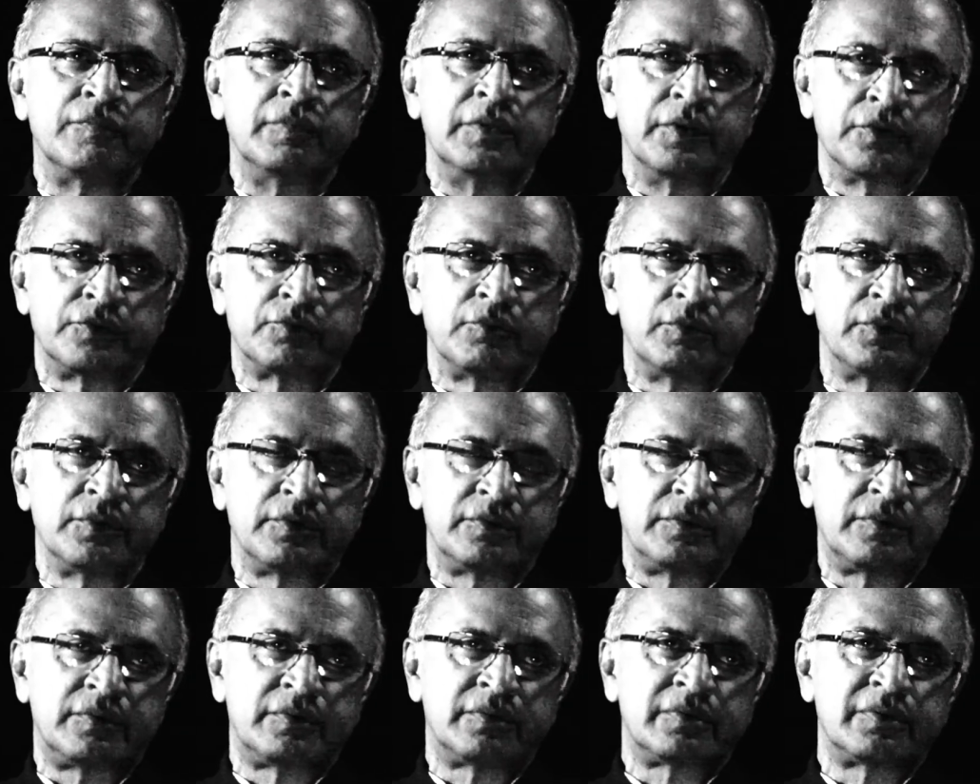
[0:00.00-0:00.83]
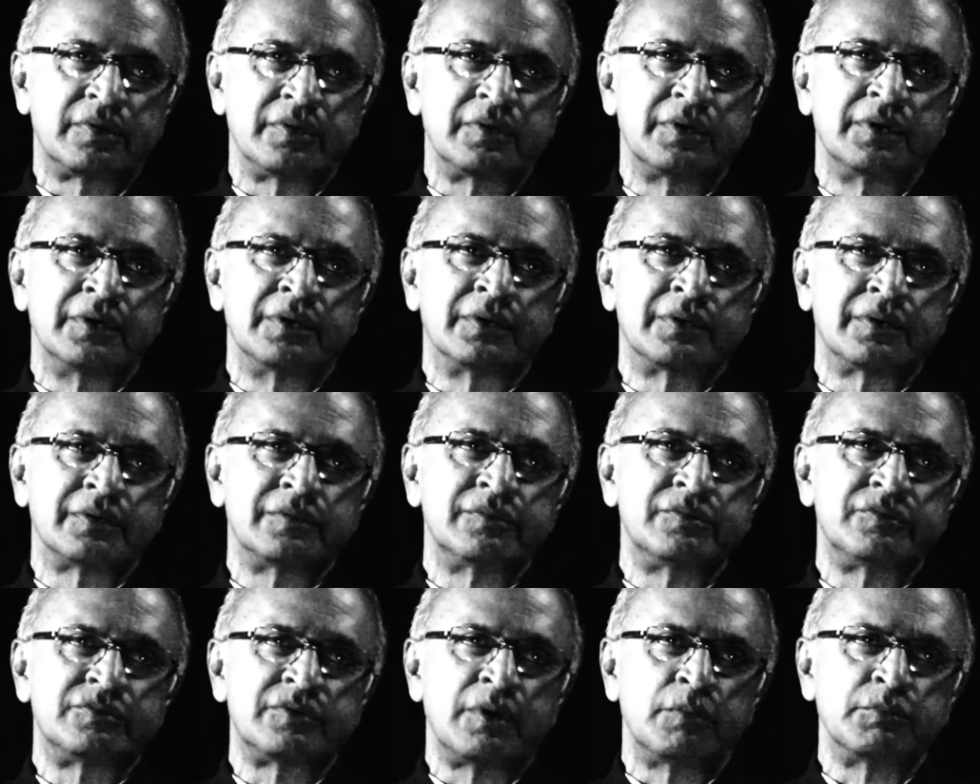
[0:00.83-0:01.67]
This was
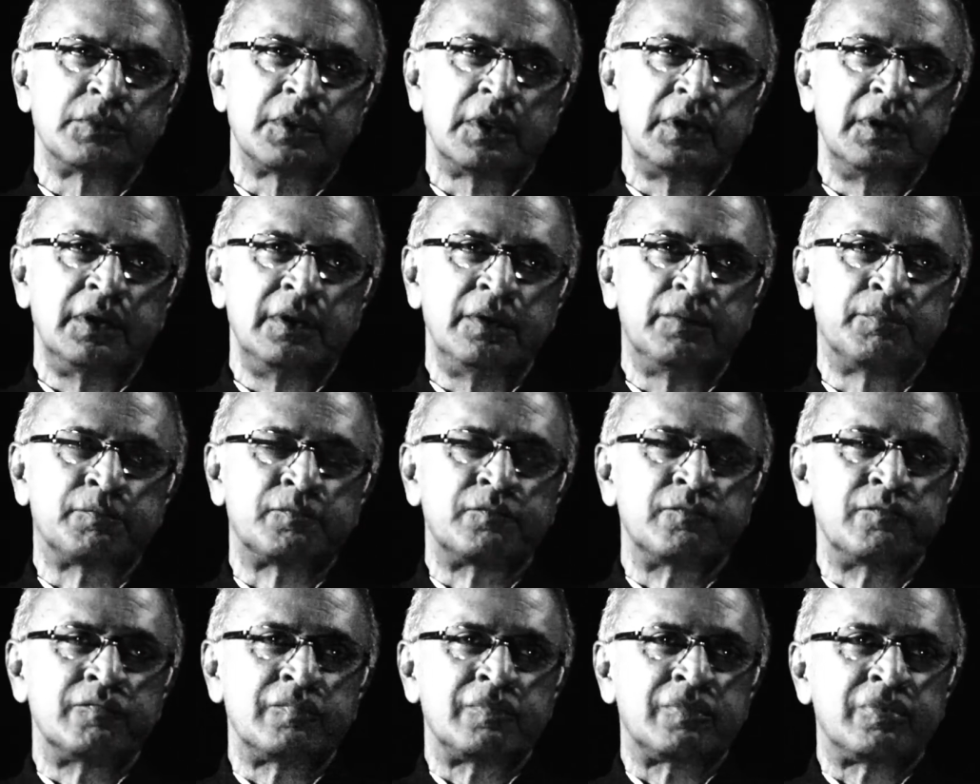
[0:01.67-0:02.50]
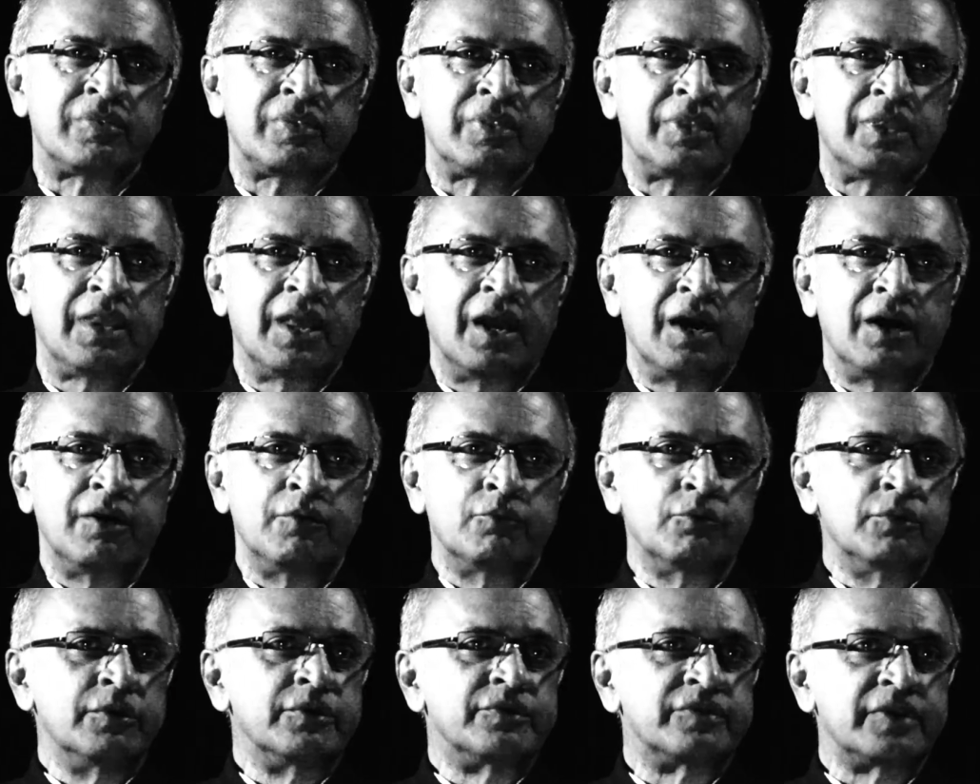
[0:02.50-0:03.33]
something I
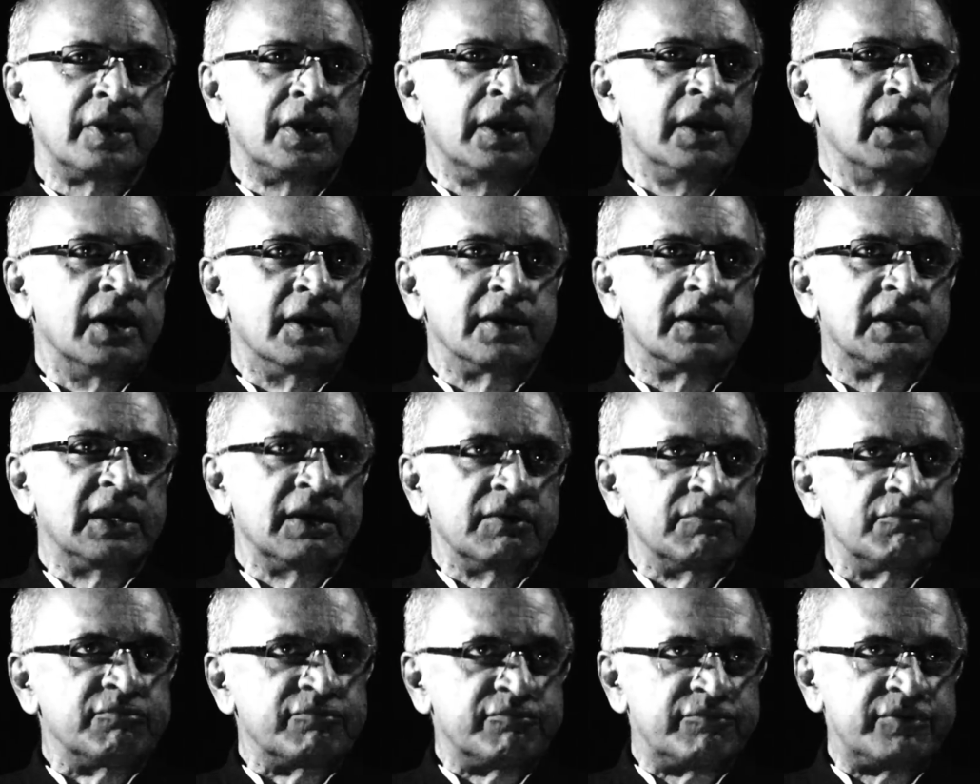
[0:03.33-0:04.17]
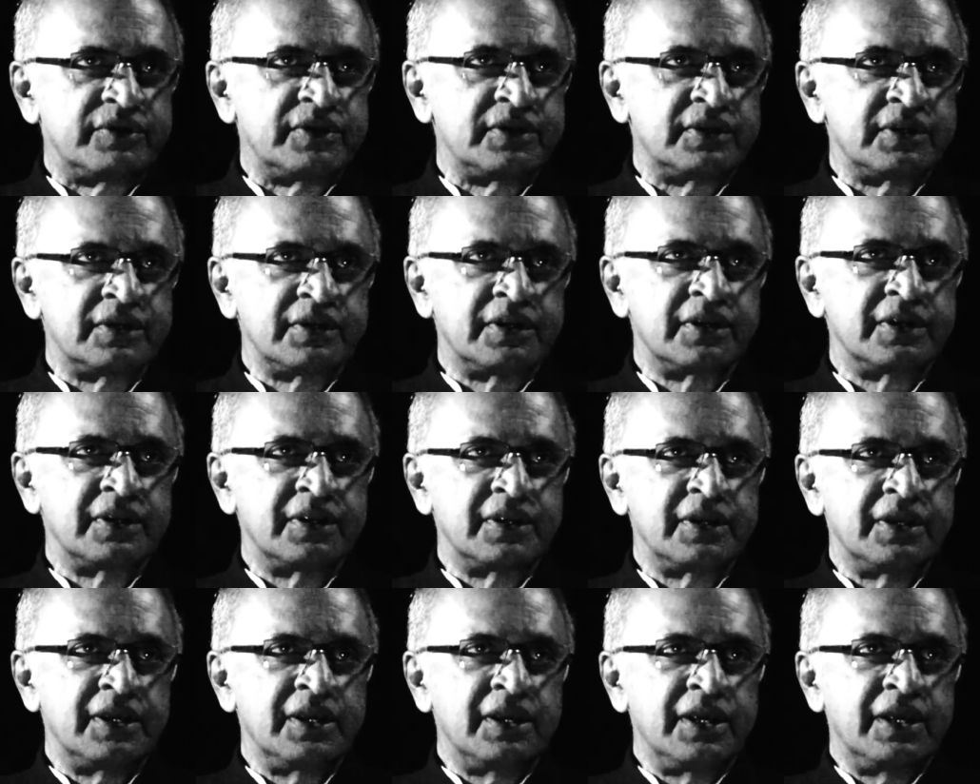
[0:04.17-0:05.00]
would say a gift
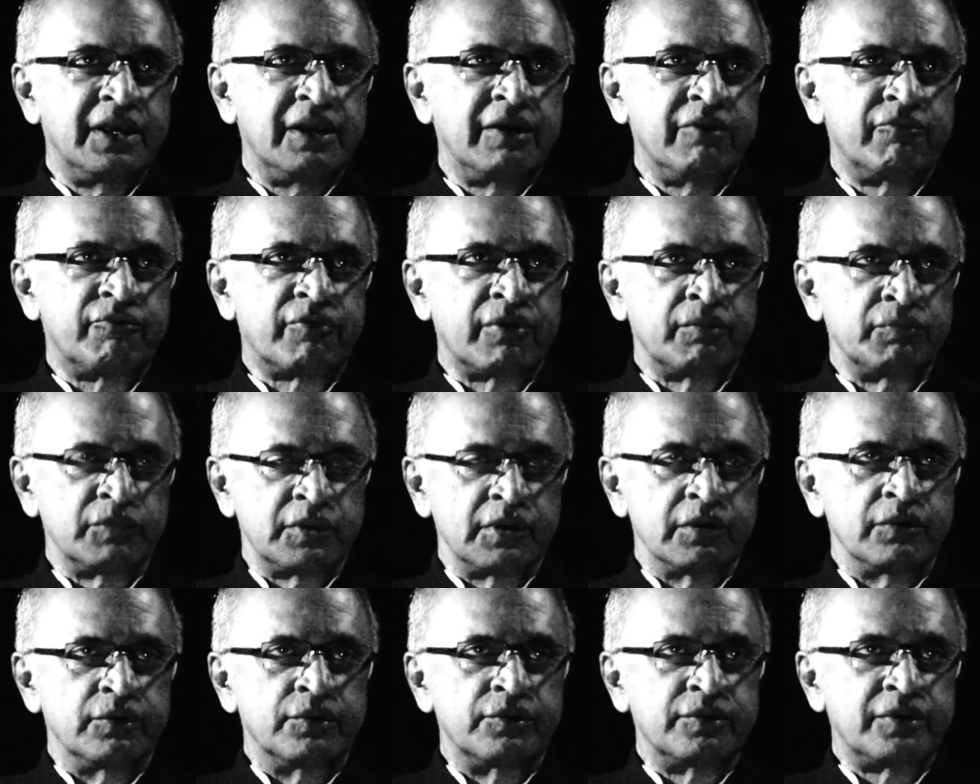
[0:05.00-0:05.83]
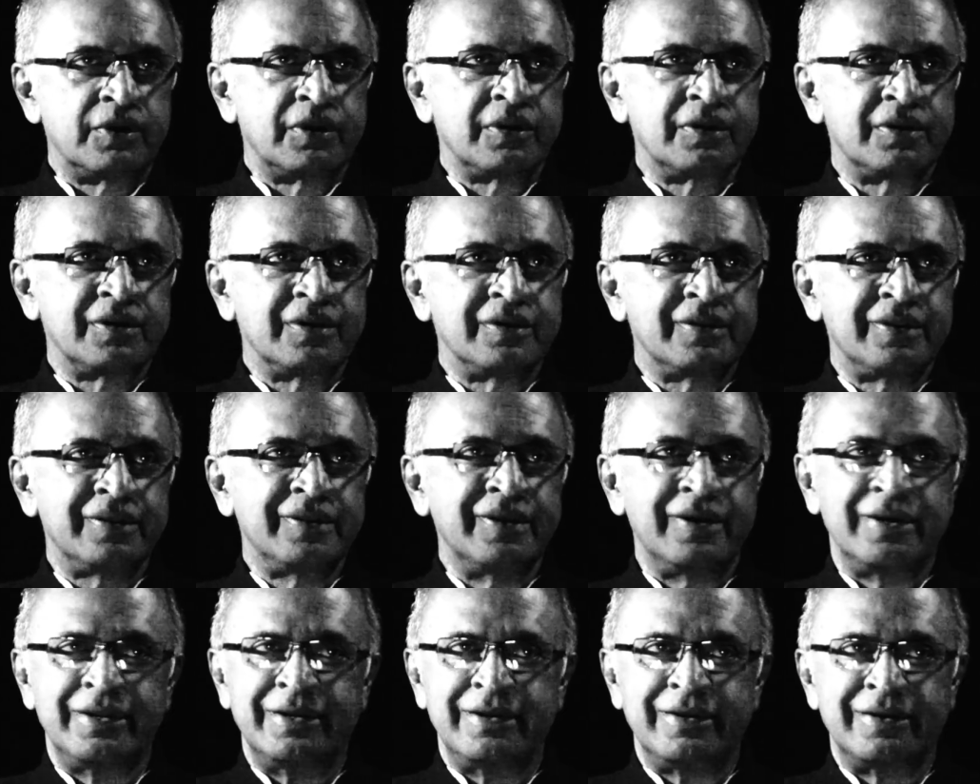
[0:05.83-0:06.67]
from the Lord,
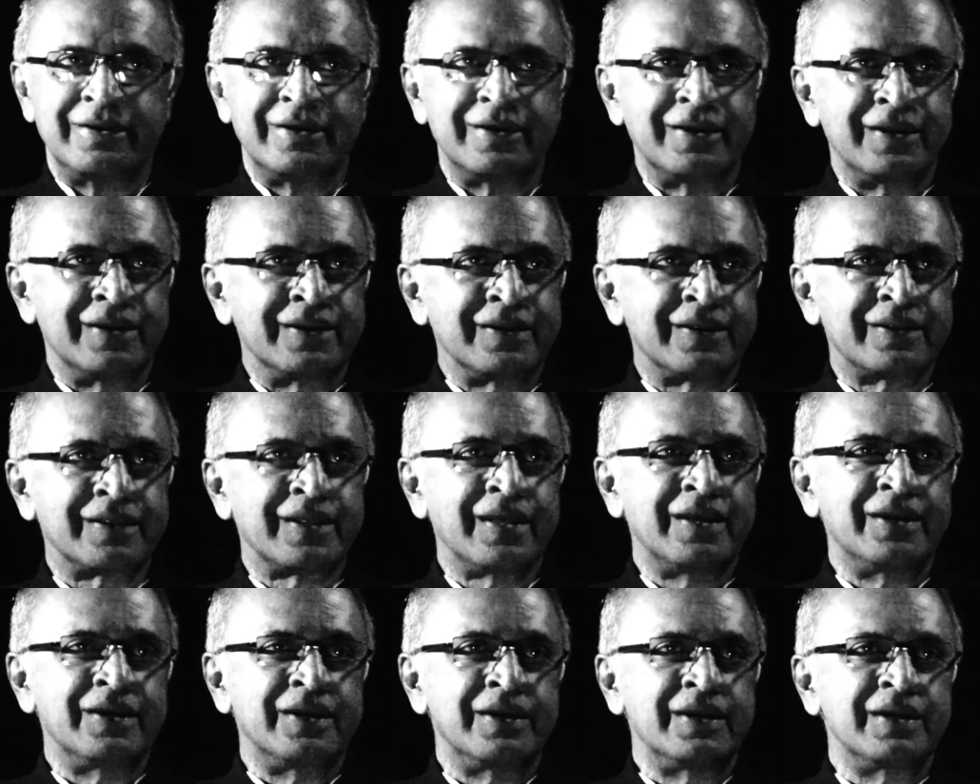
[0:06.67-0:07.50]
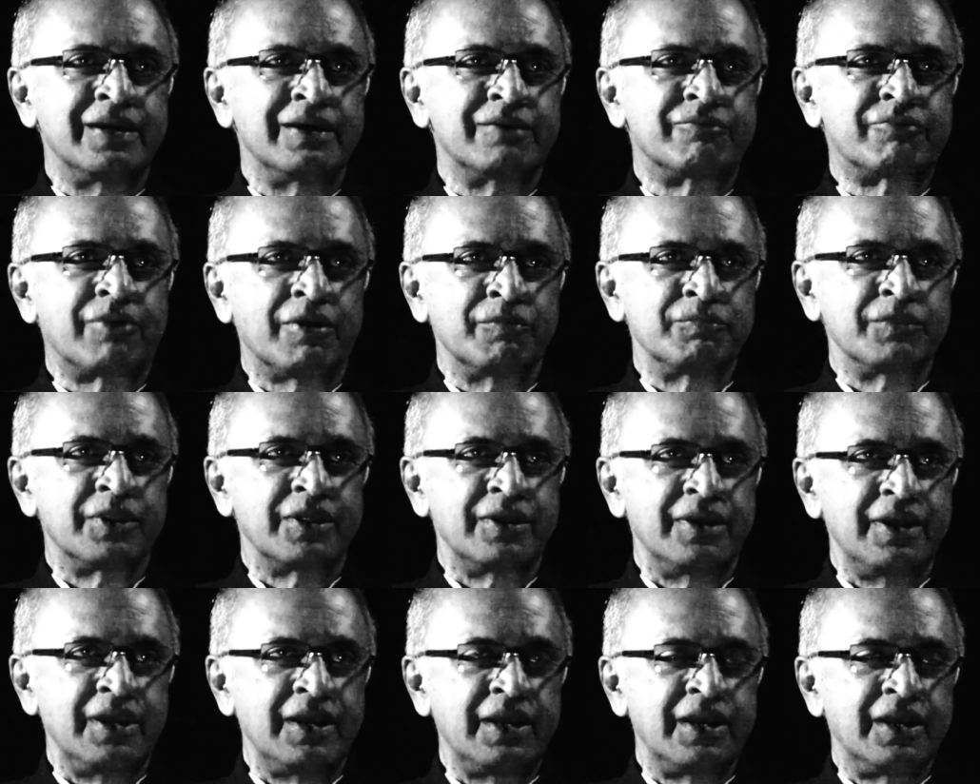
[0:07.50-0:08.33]
and from
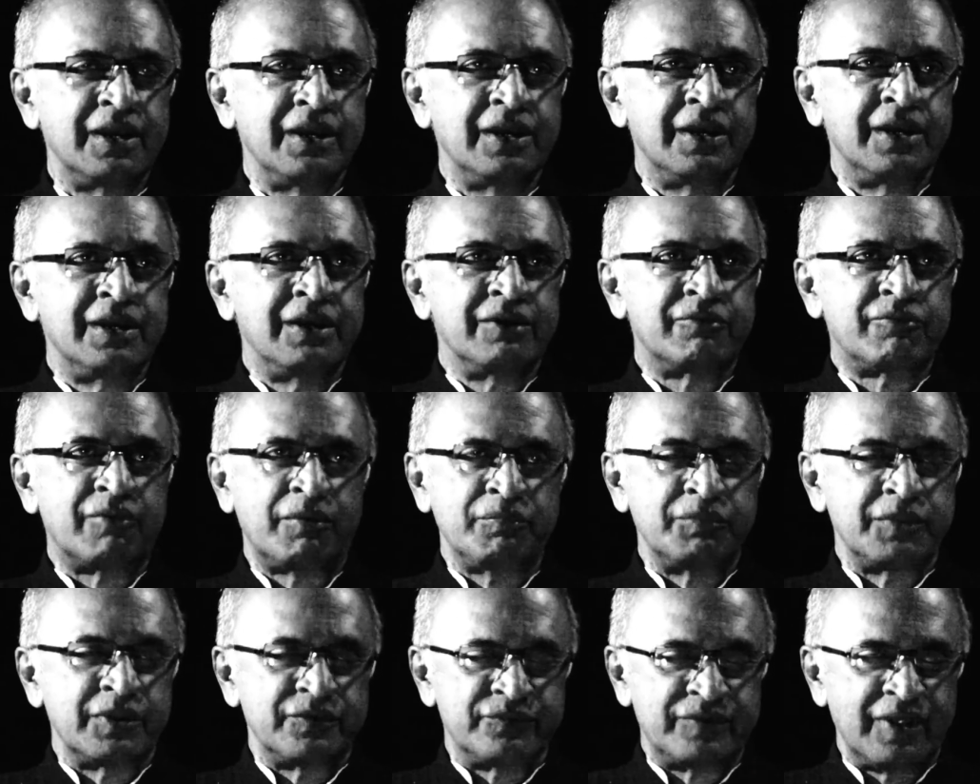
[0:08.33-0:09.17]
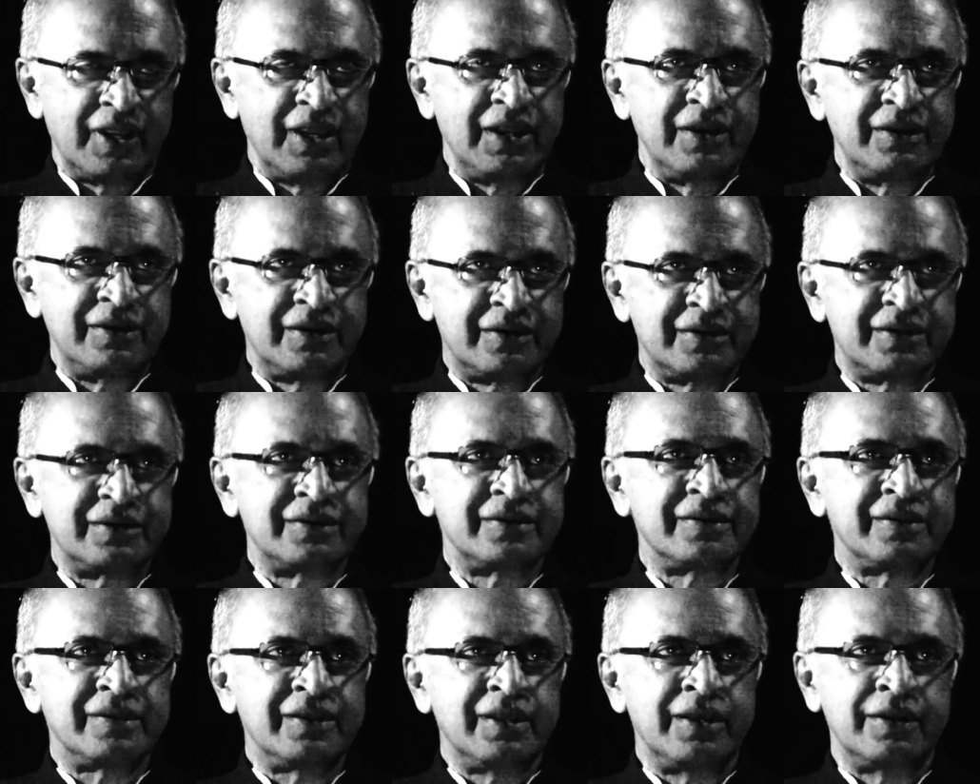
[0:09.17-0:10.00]
the saint,
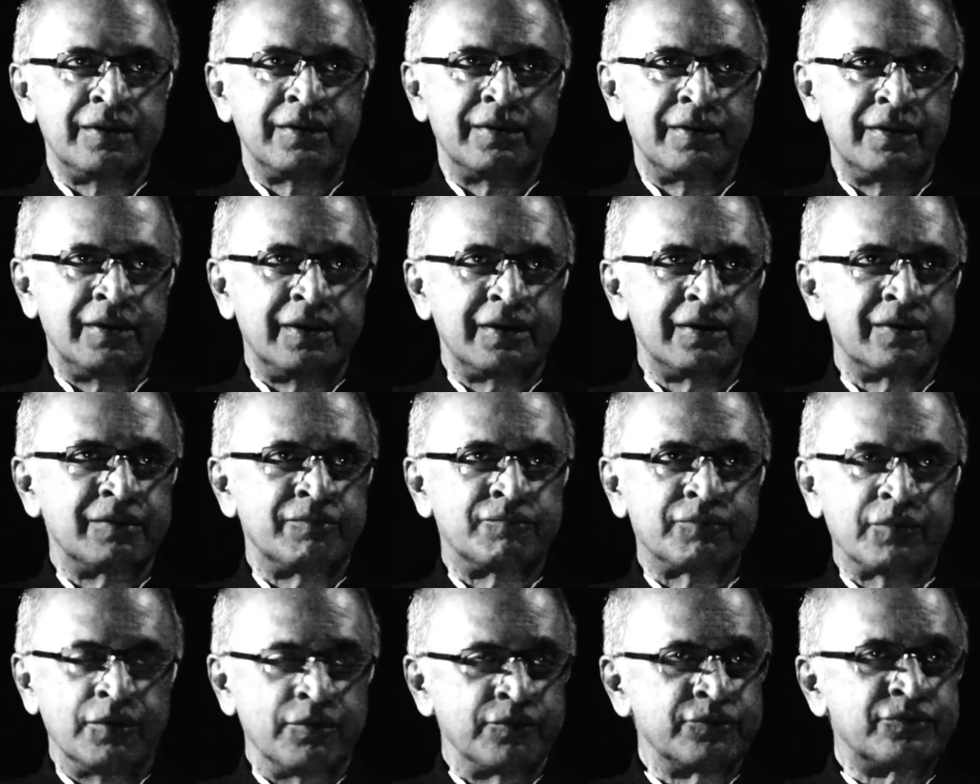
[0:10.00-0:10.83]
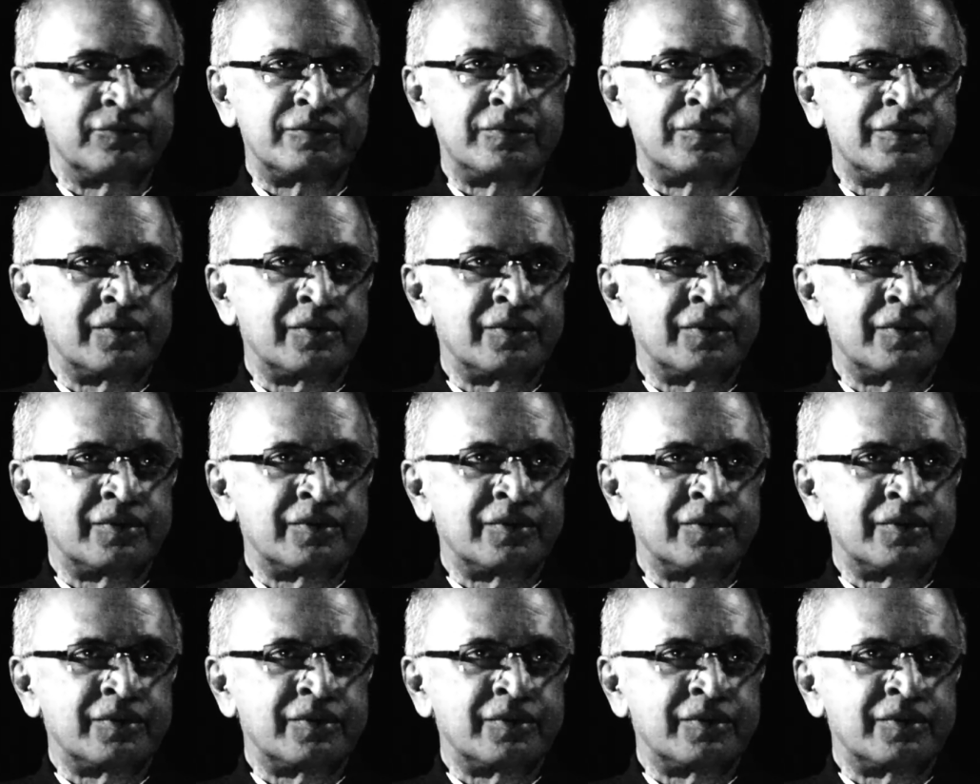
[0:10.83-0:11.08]
and of course